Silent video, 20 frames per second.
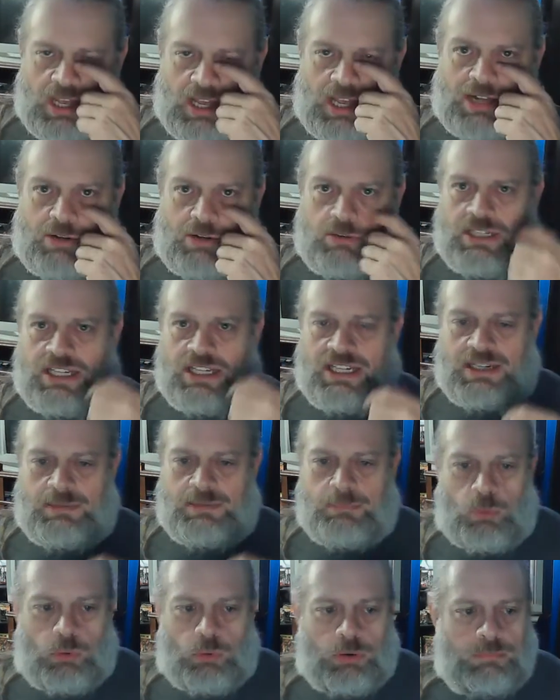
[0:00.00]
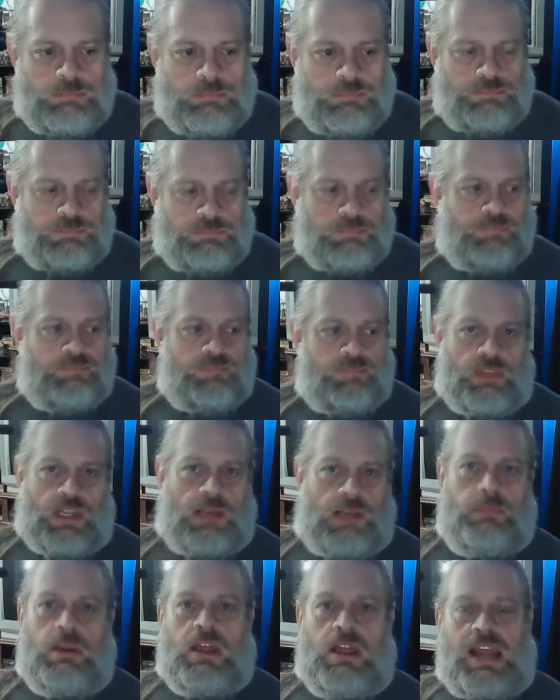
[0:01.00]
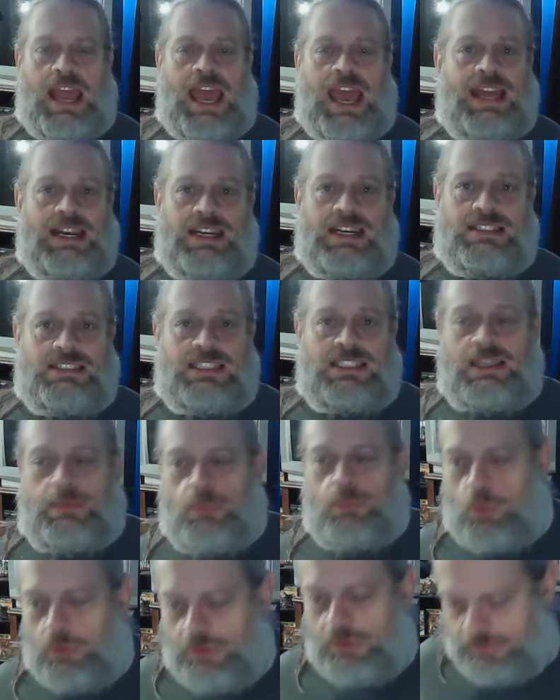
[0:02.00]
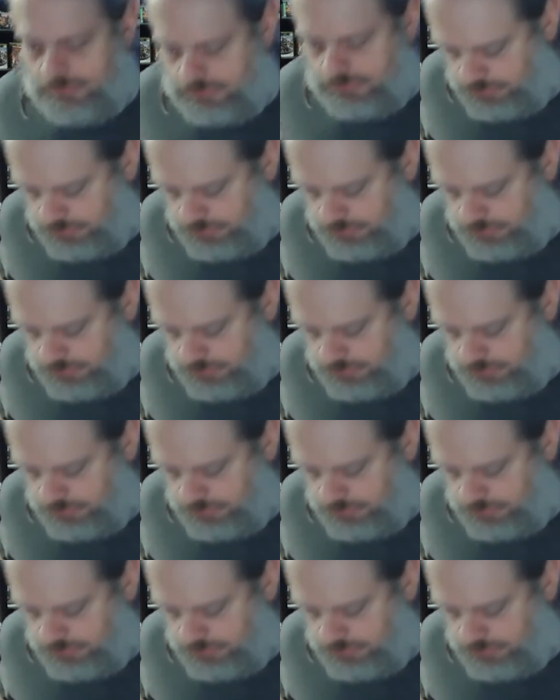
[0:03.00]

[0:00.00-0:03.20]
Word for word: I don't need any more. I'm not an addict anymore.